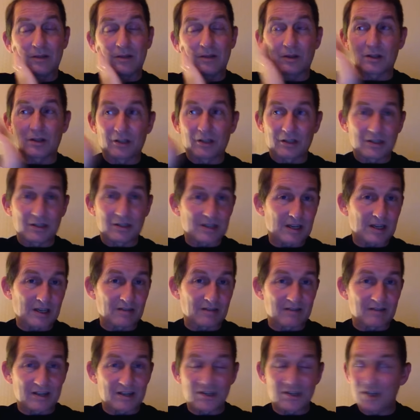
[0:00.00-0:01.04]
look, you can take a
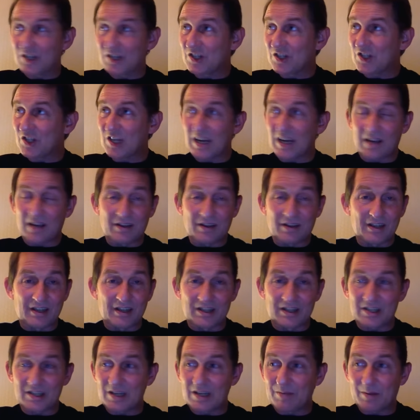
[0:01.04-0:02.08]
rest. You can chill out here. You
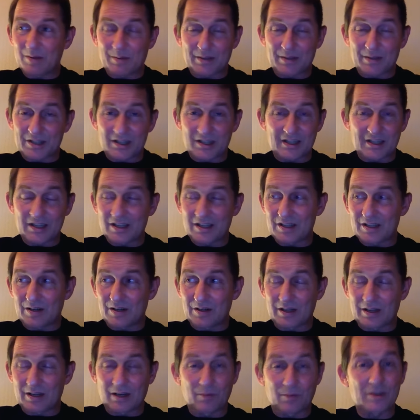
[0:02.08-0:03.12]
can sleep on my city. I
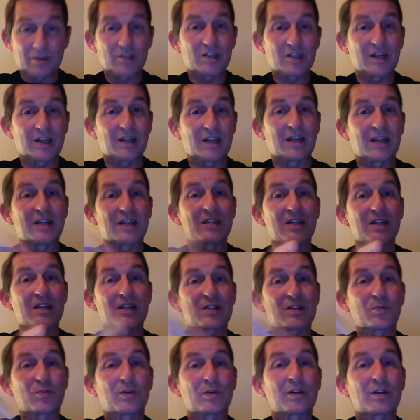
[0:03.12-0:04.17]
don't care. Which DNA
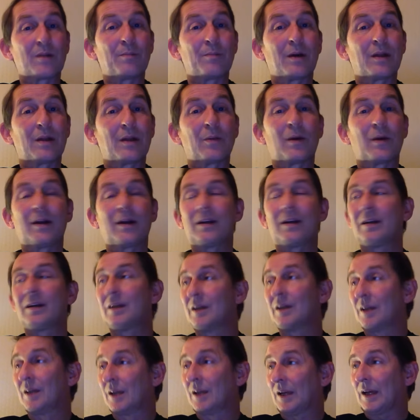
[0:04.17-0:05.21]
tests were done, by the way.
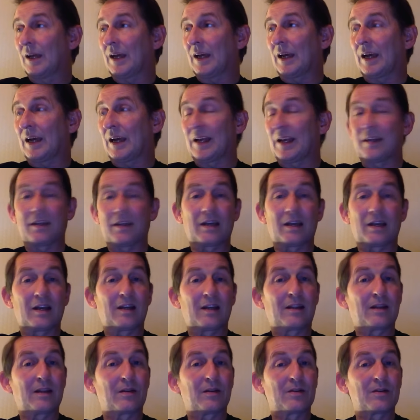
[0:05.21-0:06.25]
And uh,
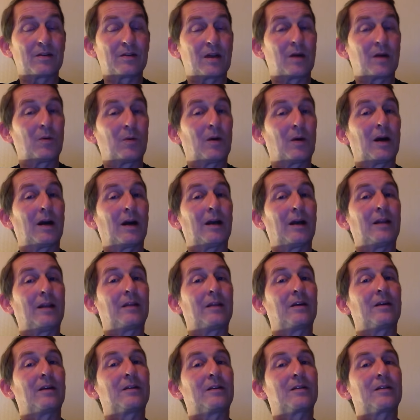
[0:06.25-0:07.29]
there was no way
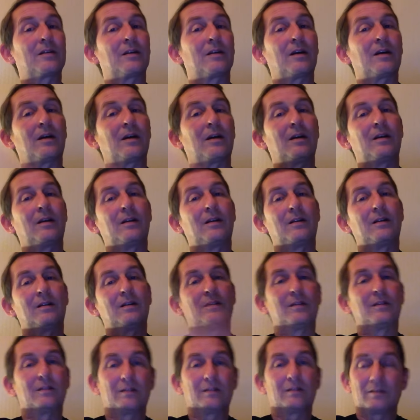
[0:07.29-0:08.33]
that
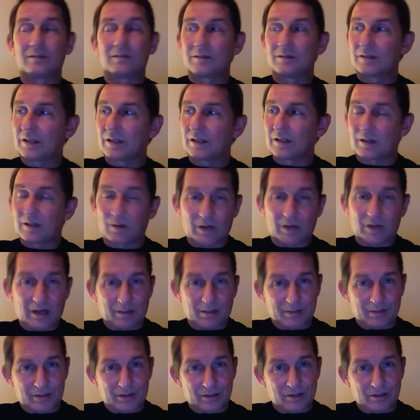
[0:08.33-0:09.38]
they
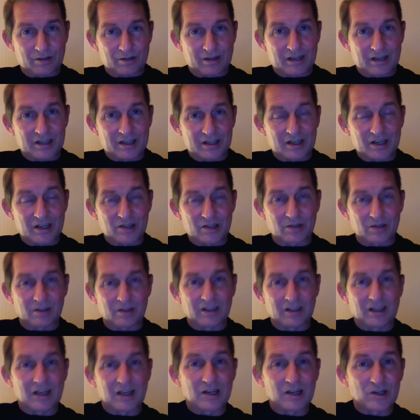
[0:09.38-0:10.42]
cohabited or any sexual
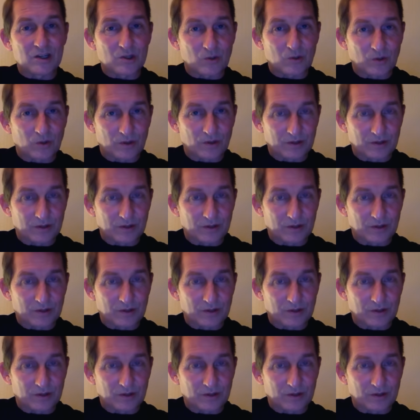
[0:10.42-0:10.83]
liaison